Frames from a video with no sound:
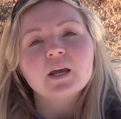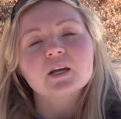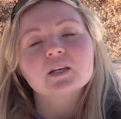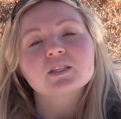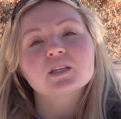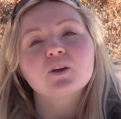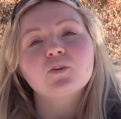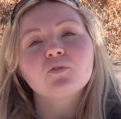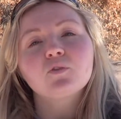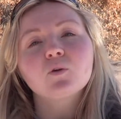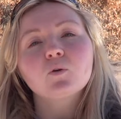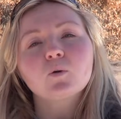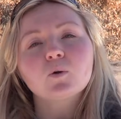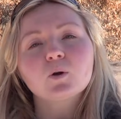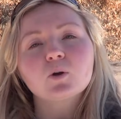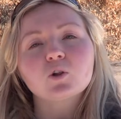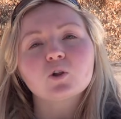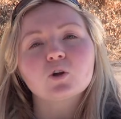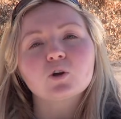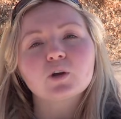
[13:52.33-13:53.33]
is if you
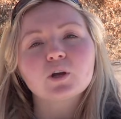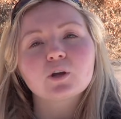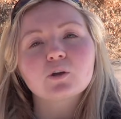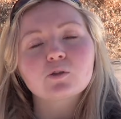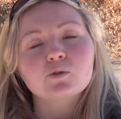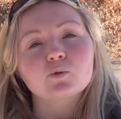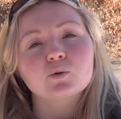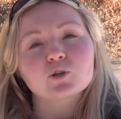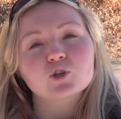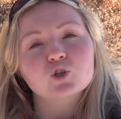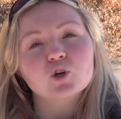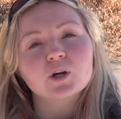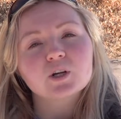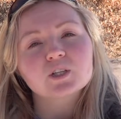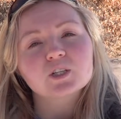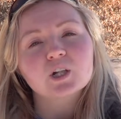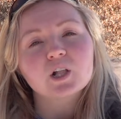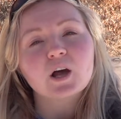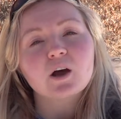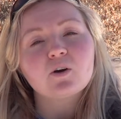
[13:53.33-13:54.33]
are looking through a
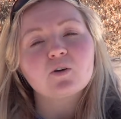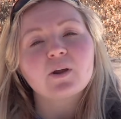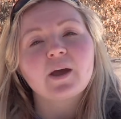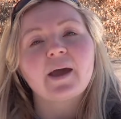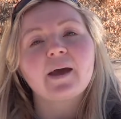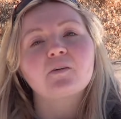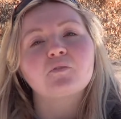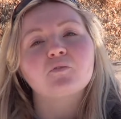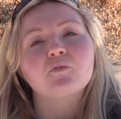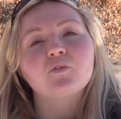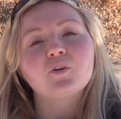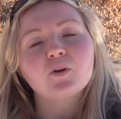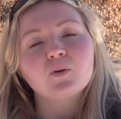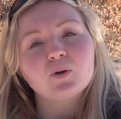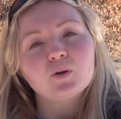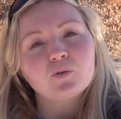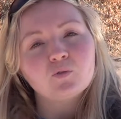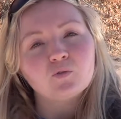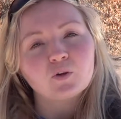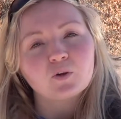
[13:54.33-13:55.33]
stratus cloud at
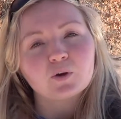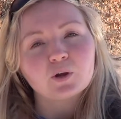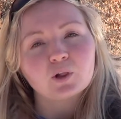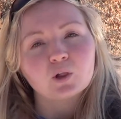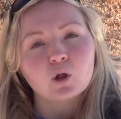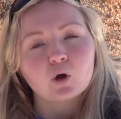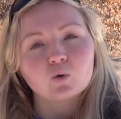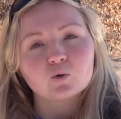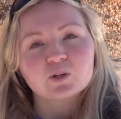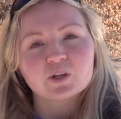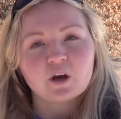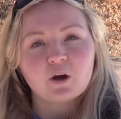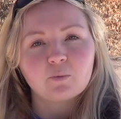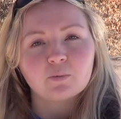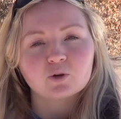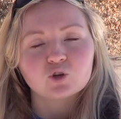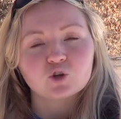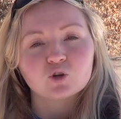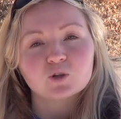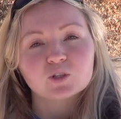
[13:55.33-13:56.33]
very, very low
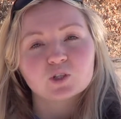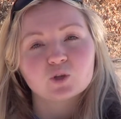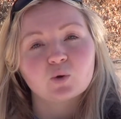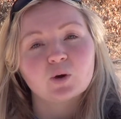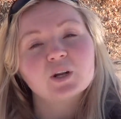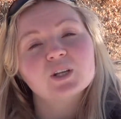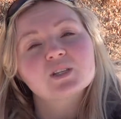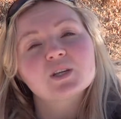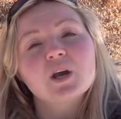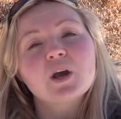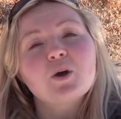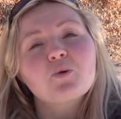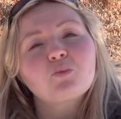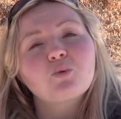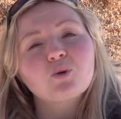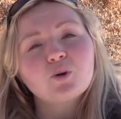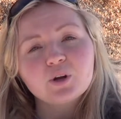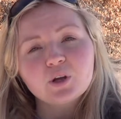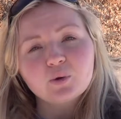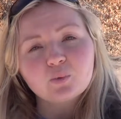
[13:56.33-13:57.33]
temperatures. So it is
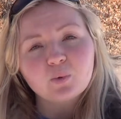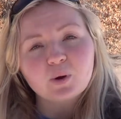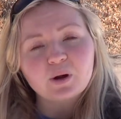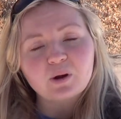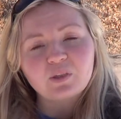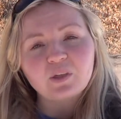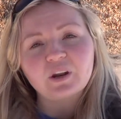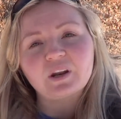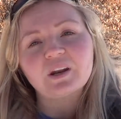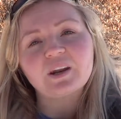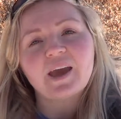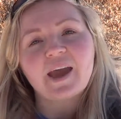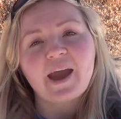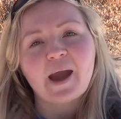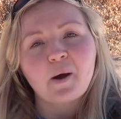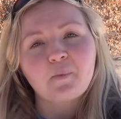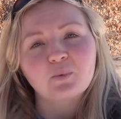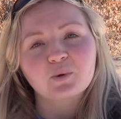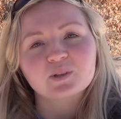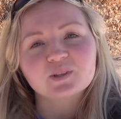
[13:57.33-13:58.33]
pretty rare that it
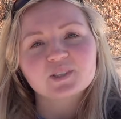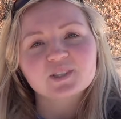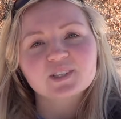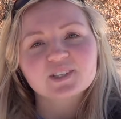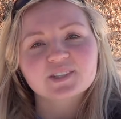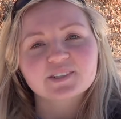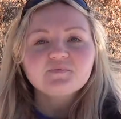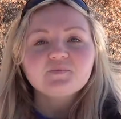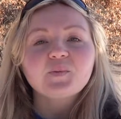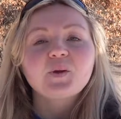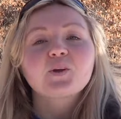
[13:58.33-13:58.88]
happens.